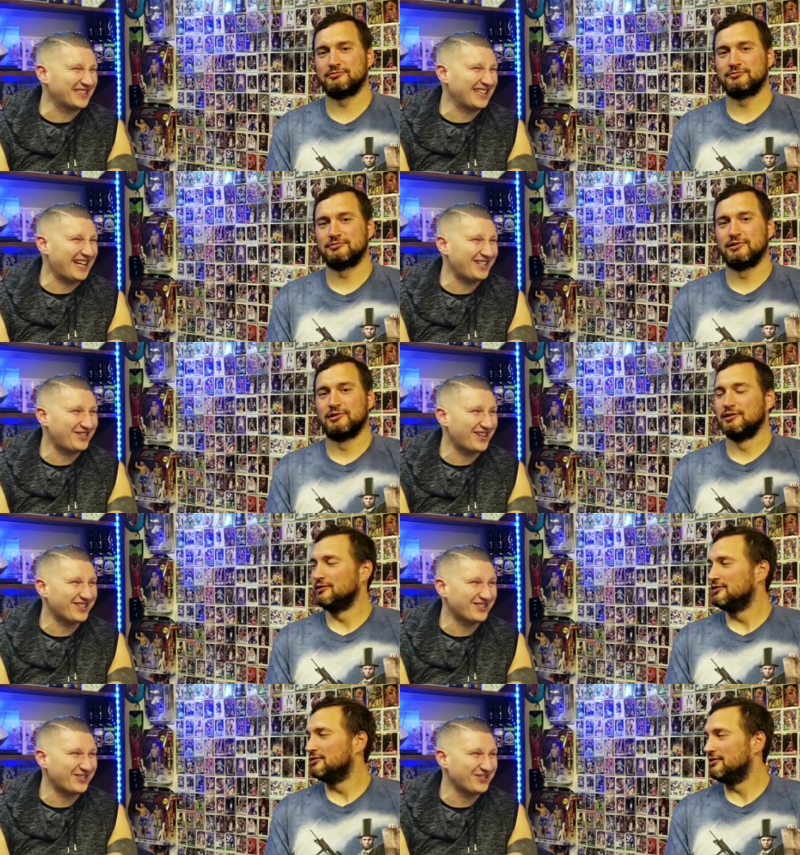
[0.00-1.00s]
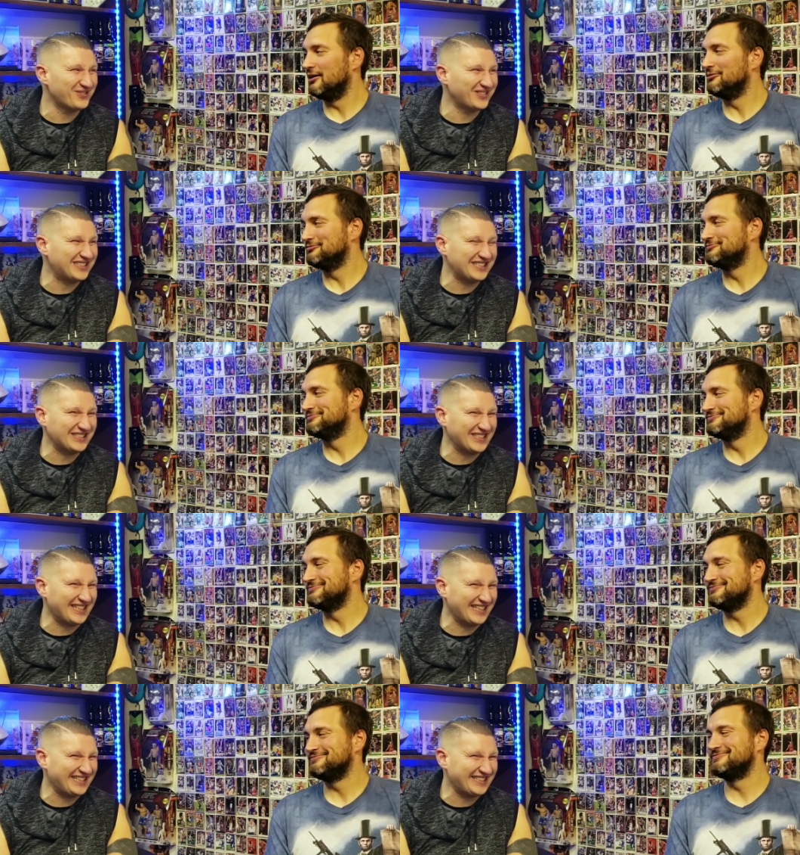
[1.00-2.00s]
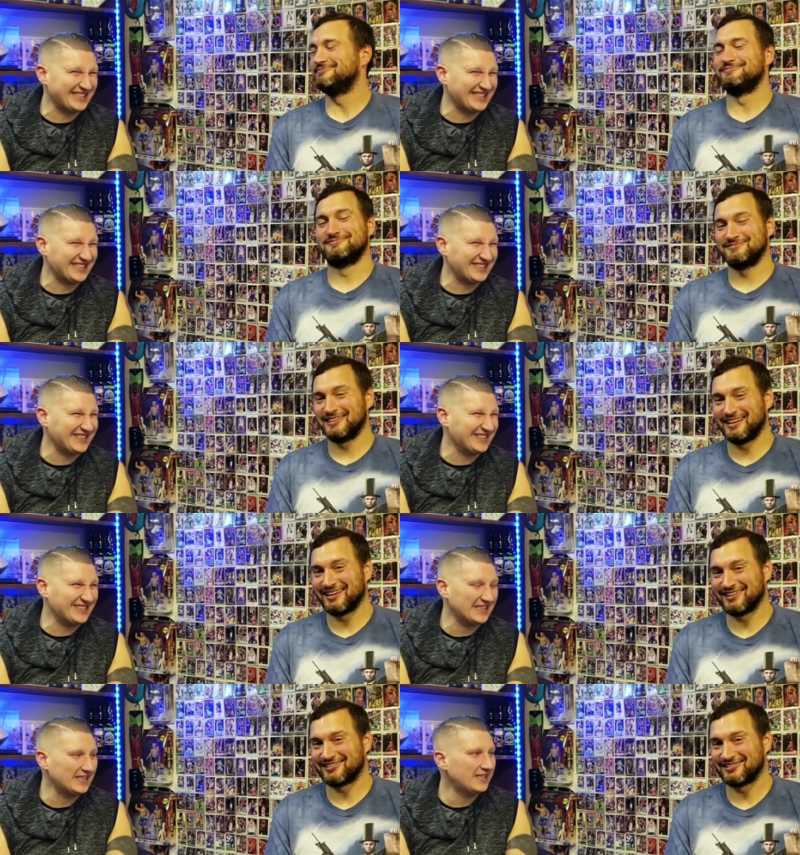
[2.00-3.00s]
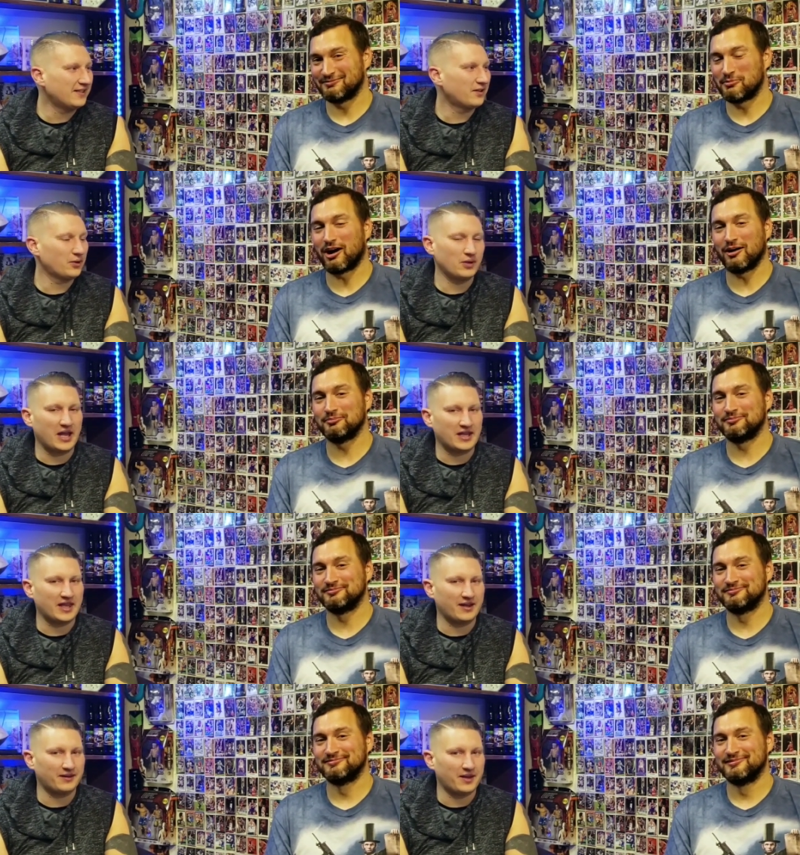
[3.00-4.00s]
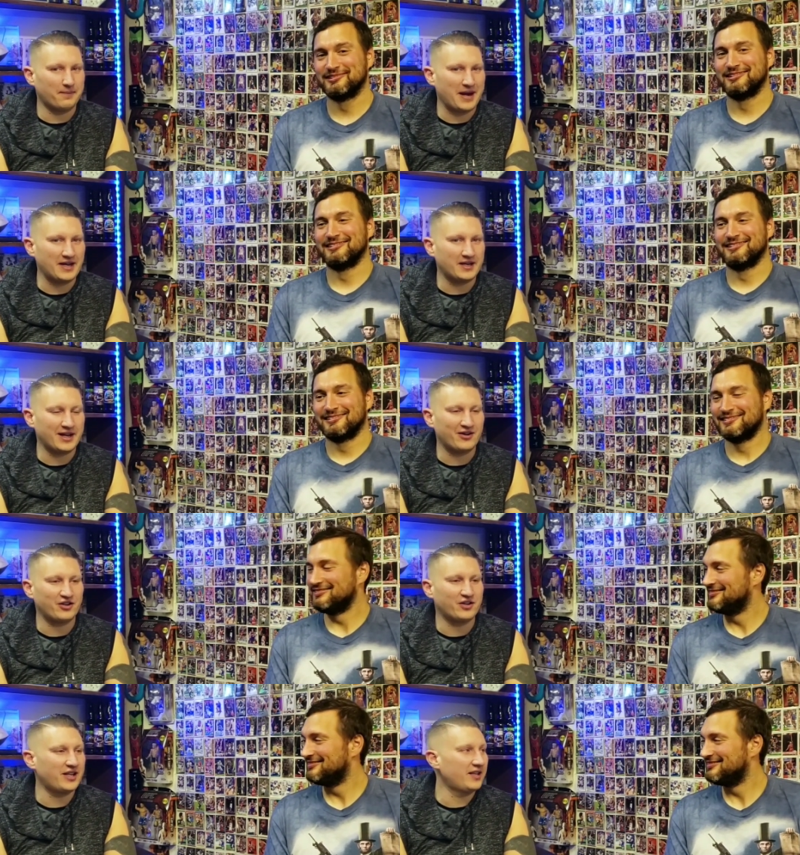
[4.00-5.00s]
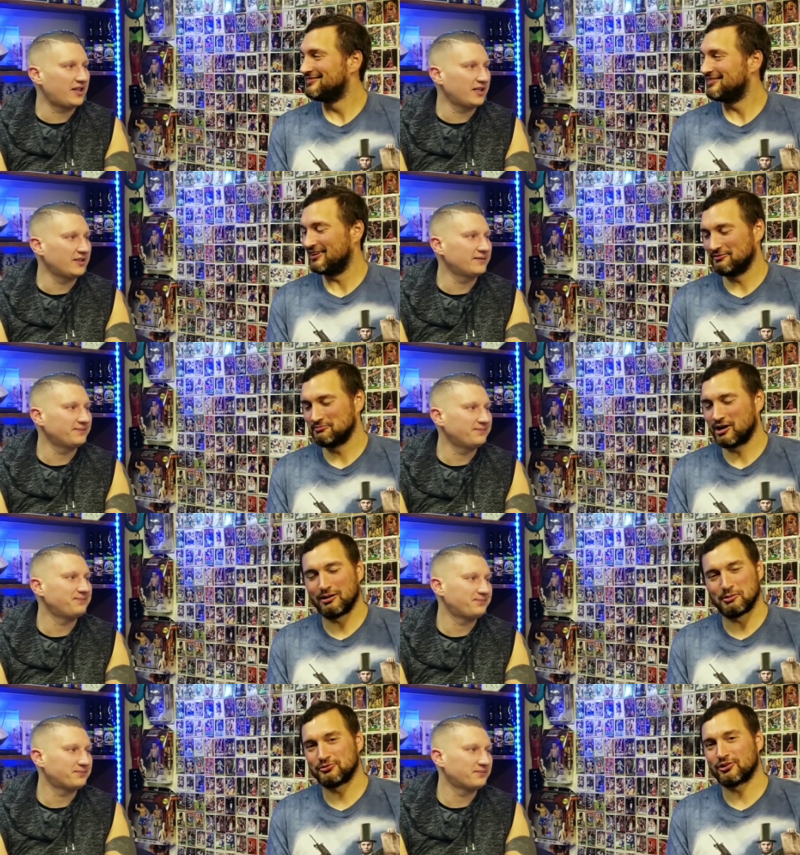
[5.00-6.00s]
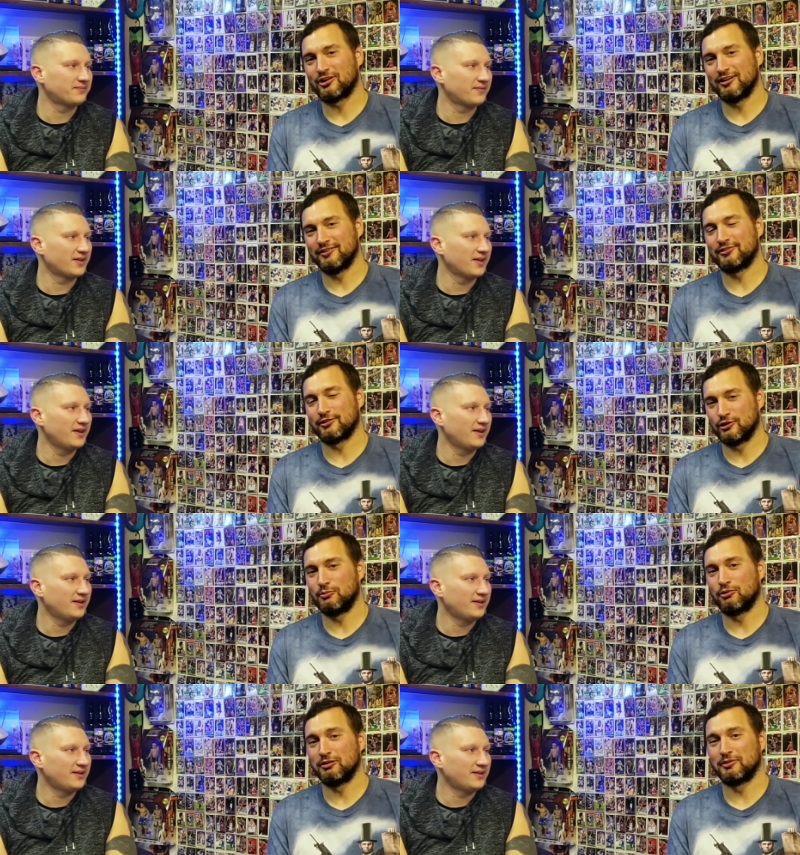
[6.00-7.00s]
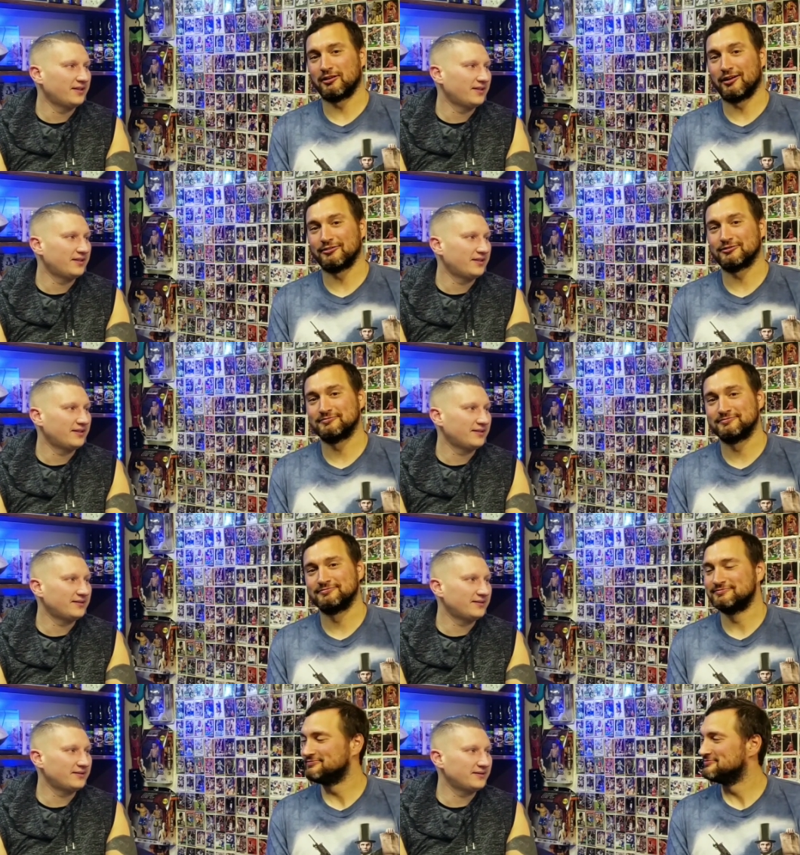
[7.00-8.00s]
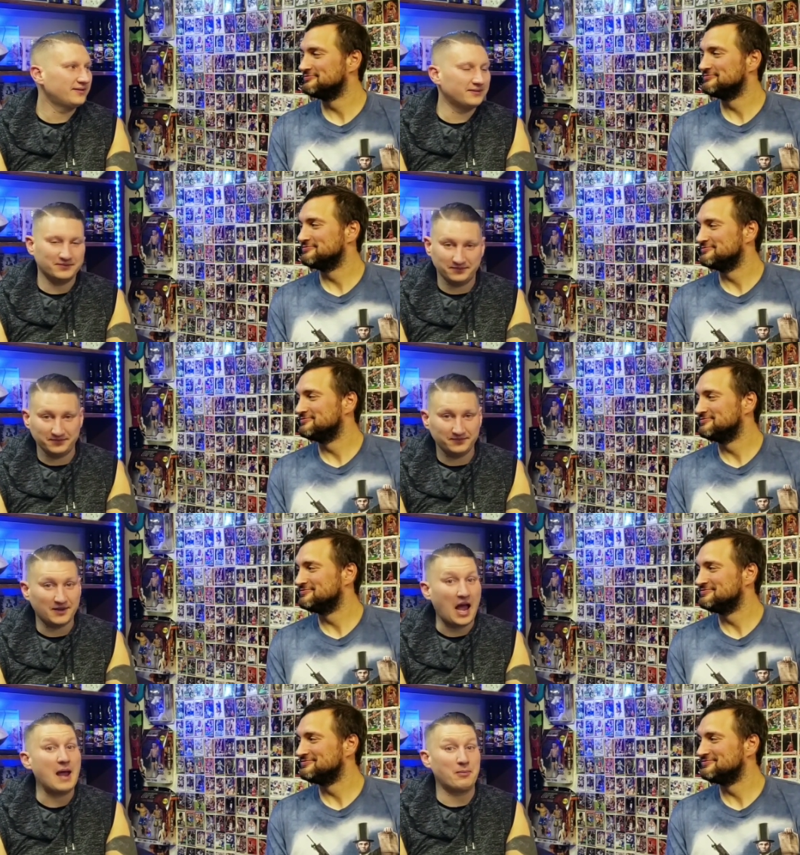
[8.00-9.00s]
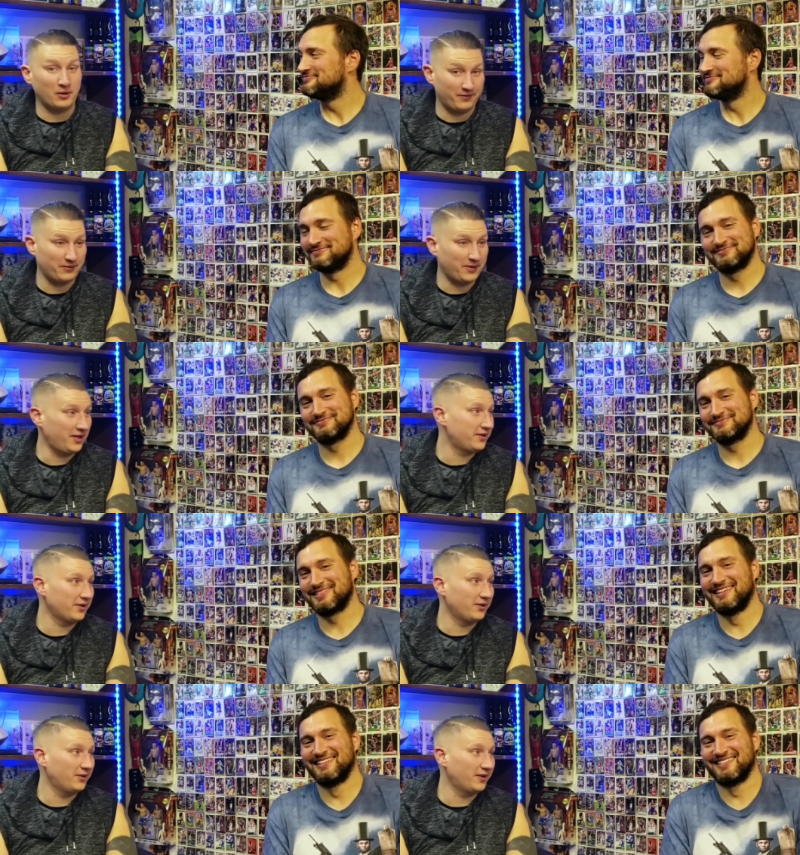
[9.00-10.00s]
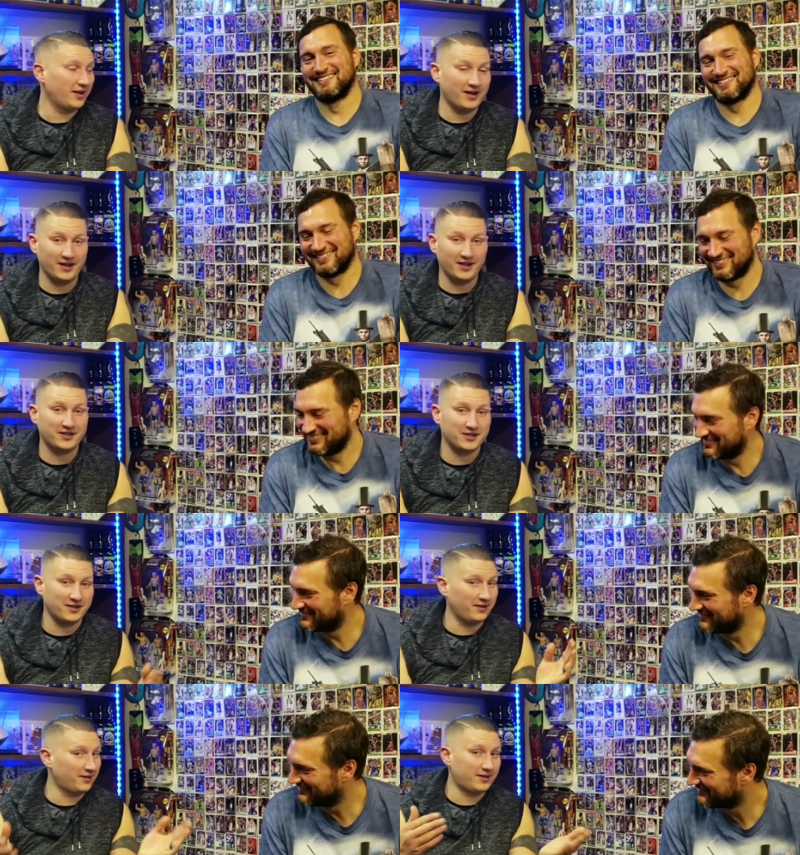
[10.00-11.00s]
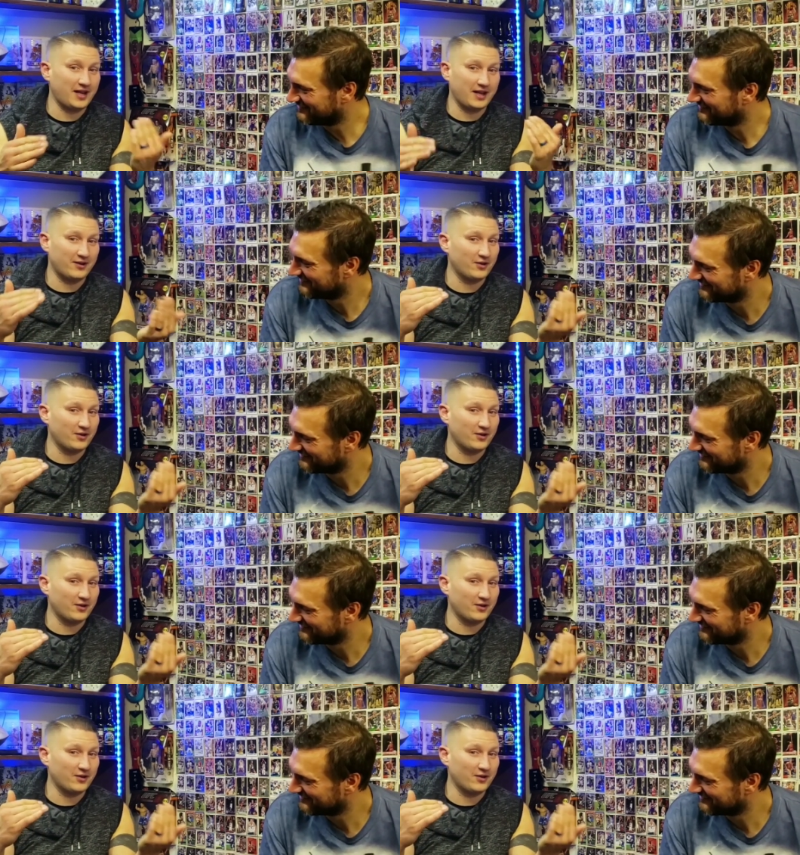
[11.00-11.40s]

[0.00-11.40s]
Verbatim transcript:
Speaker 1: We're glad you guys are doing Yeah. what you like to do. Yes, Through mom. like the the biting down your teeth thing. Yeah,
Speaker 2: Mom, I'm sorry. This is a low point in my life. High
Speaker 1: point for me. So uh, it's a take it